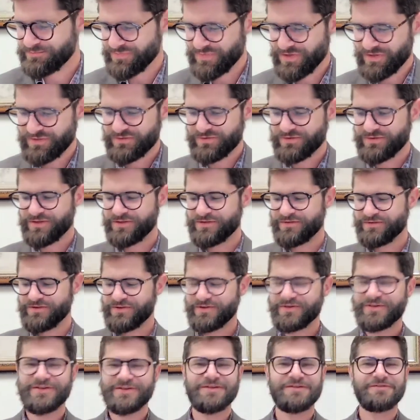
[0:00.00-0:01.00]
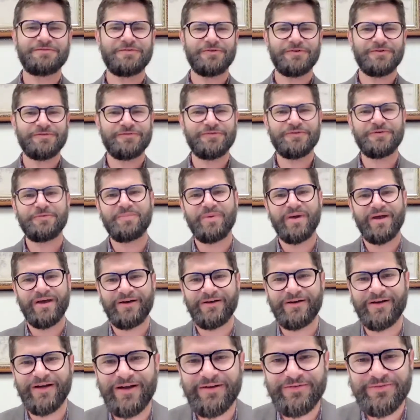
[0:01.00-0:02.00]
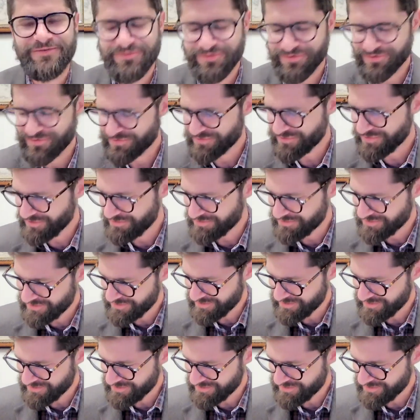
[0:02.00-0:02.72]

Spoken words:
So let's look at these first few paragraphs real slowly